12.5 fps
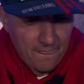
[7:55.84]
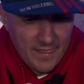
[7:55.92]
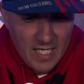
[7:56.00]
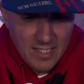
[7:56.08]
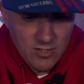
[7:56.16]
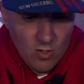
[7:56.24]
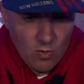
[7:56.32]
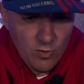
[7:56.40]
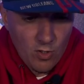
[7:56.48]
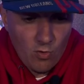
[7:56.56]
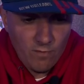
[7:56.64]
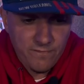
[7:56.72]
I don't
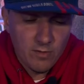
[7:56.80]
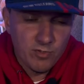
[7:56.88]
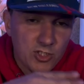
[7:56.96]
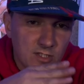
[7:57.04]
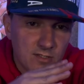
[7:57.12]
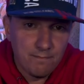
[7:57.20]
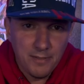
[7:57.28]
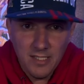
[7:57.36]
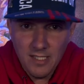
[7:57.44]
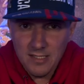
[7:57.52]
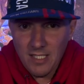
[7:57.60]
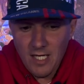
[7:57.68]
know if it was just
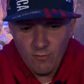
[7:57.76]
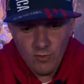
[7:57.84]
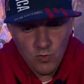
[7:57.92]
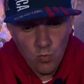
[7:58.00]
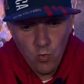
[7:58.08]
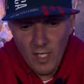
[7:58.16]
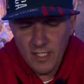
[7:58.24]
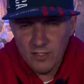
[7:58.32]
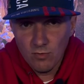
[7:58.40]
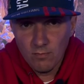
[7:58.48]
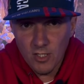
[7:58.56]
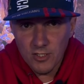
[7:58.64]
the PSI was way
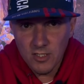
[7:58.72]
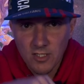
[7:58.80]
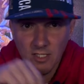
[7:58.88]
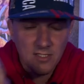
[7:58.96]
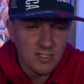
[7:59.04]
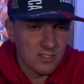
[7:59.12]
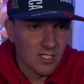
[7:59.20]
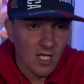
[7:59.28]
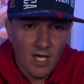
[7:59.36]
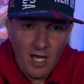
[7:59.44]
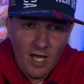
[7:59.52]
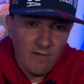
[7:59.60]
too much in this, because
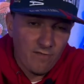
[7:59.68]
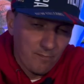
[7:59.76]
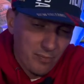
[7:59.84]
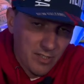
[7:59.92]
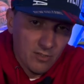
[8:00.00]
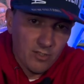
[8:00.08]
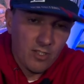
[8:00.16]
I even peeled